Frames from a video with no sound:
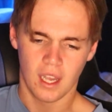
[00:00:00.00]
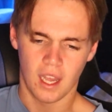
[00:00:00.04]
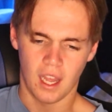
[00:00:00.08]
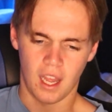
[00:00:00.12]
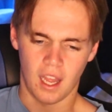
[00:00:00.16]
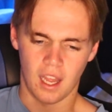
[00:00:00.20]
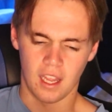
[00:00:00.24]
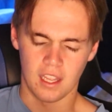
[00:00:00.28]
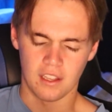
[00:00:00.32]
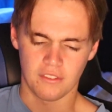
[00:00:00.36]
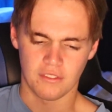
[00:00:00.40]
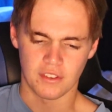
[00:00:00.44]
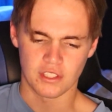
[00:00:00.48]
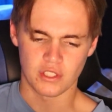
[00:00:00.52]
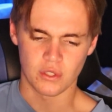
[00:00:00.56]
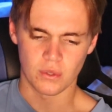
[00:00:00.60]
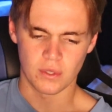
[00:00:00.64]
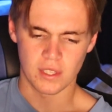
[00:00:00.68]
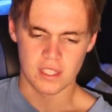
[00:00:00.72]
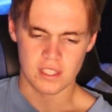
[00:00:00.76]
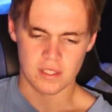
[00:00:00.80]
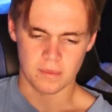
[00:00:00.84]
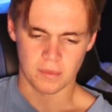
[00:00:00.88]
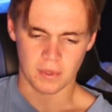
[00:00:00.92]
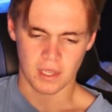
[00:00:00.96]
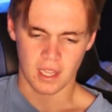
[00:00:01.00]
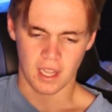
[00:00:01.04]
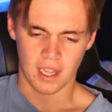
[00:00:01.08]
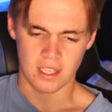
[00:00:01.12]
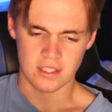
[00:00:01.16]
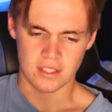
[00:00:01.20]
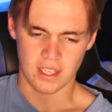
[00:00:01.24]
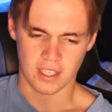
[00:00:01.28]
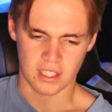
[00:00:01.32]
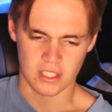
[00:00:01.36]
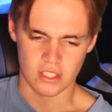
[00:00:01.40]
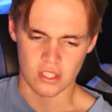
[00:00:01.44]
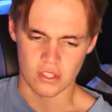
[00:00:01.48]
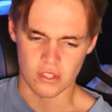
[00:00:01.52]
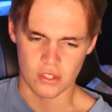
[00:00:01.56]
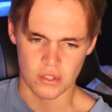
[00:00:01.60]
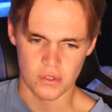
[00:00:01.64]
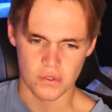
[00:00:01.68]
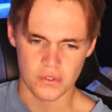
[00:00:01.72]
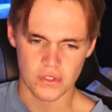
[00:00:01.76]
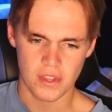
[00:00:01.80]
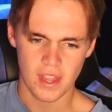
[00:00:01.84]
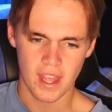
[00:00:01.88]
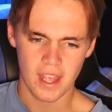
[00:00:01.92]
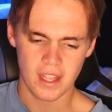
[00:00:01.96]
uh, if we do need some cards, I can just
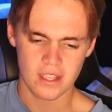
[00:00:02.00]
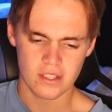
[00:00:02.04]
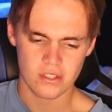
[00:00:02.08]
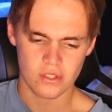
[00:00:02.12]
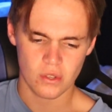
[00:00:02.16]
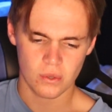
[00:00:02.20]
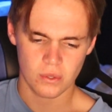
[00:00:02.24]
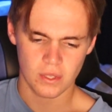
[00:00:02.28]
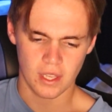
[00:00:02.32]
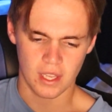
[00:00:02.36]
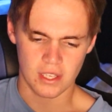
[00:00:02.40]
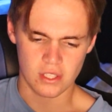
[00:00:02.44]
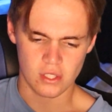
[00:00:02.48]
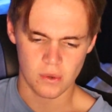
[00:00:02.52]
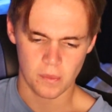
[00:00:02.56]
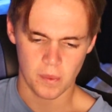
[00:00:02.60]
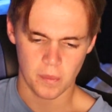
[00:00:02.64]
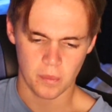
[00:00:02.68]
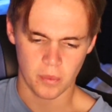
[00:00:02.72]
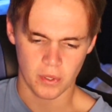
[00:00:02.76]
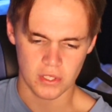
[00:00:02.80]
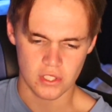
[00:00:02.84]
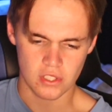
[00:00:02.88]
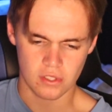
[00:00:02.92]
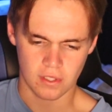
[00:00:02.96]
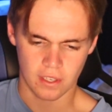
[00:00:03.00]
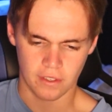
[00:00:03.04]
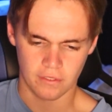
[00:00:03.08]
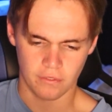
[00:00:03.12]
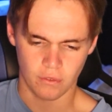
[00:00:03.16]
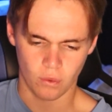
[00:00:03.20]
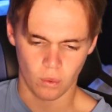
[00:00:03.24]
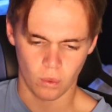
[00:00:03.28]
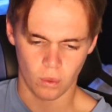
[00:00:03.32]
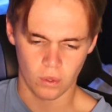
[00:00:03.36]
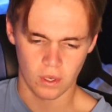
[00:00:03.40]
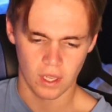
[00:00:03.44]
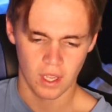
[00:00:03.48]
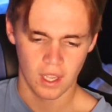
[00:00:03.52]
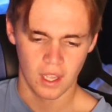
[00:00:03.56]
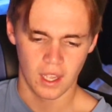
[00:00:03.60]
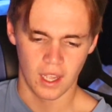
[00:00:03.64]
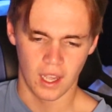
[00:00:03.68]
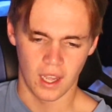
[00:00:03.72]
use that. So yeah, it should be pretty straightforward.